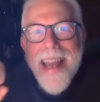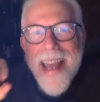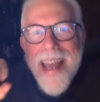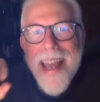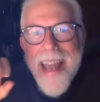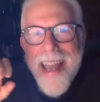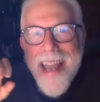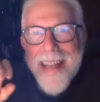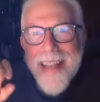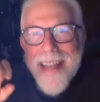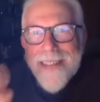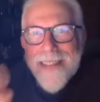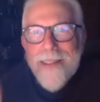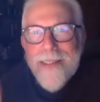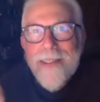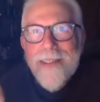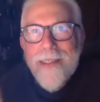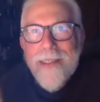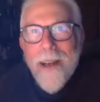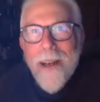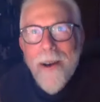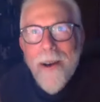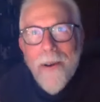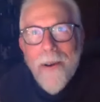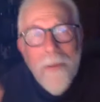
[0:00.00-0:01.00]
And
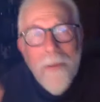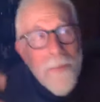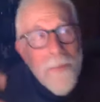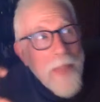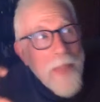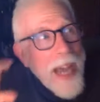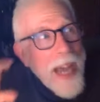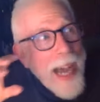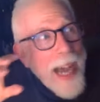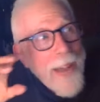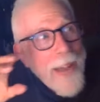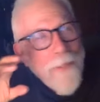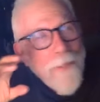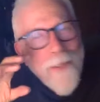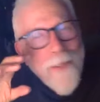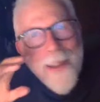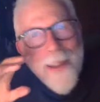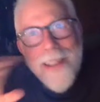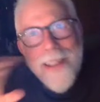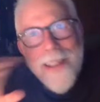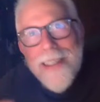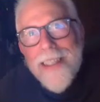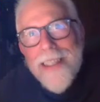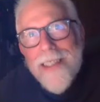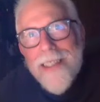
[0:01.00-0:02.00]
so I
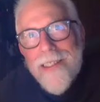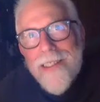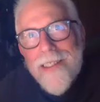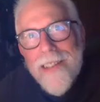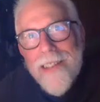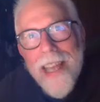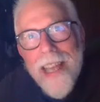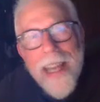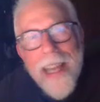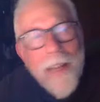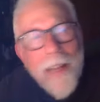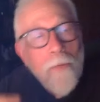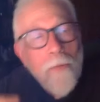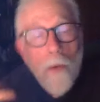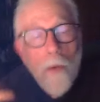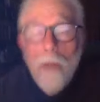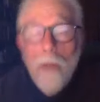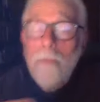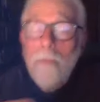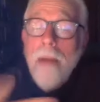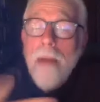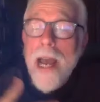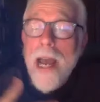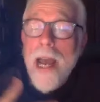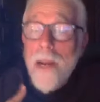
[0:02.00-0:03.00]
wanted to say, well,
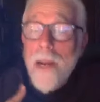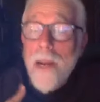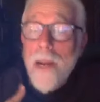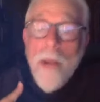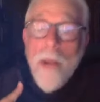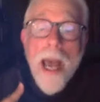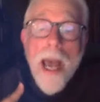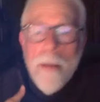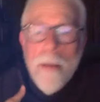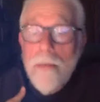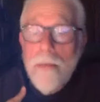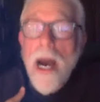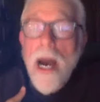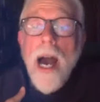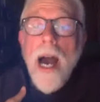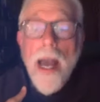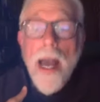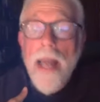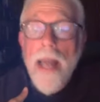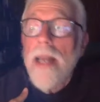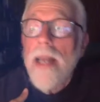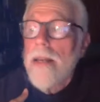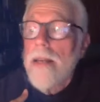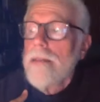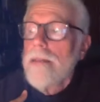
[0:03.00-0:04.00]
my
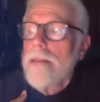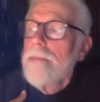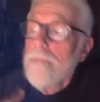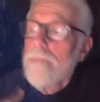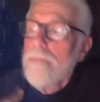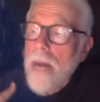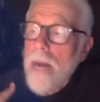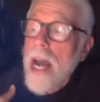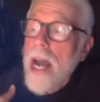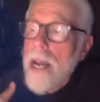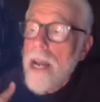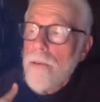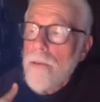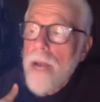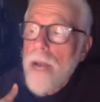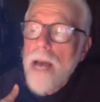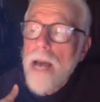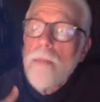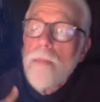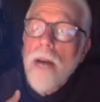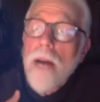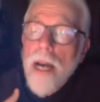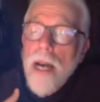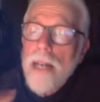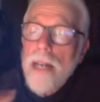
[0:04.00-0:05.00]
rabbi
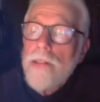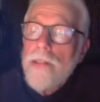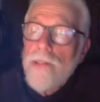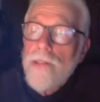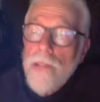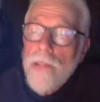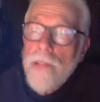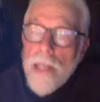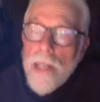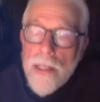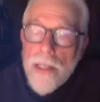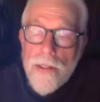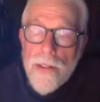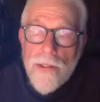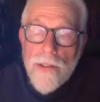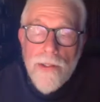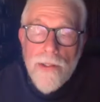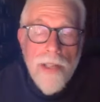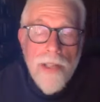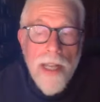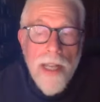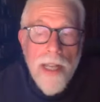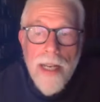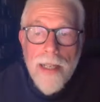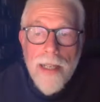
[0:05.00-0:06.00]
says
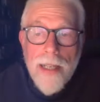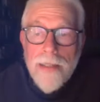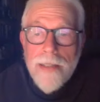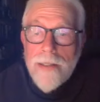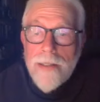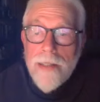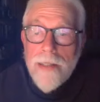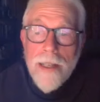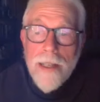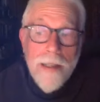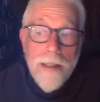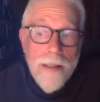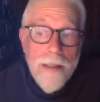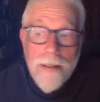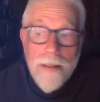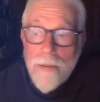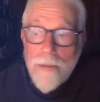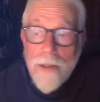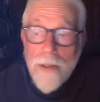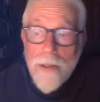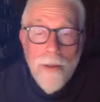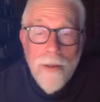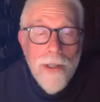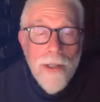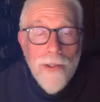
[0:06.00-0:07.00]
that
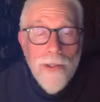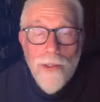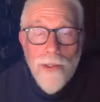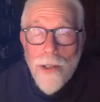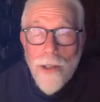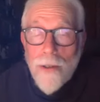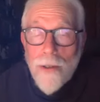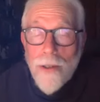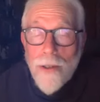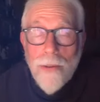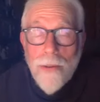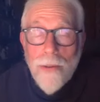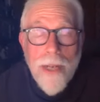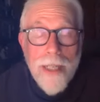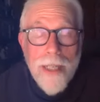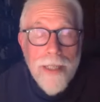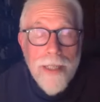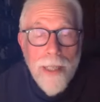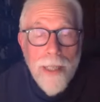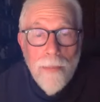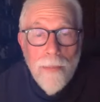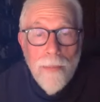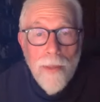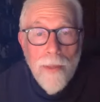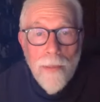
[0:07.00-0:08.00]
there is no correct
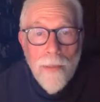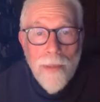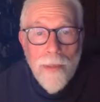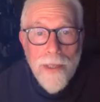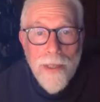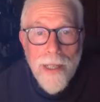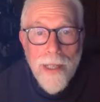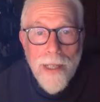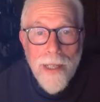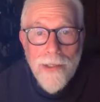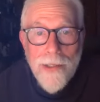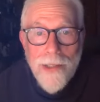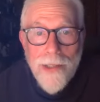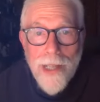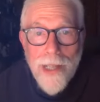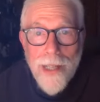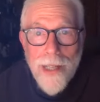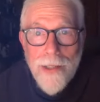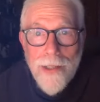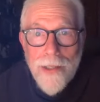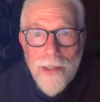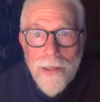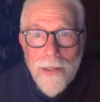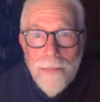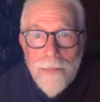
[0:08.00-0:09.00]
Hebrew
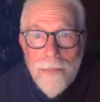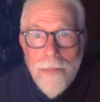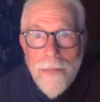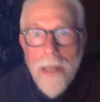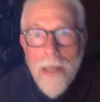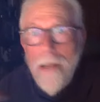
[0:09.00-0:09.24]
pronunciation.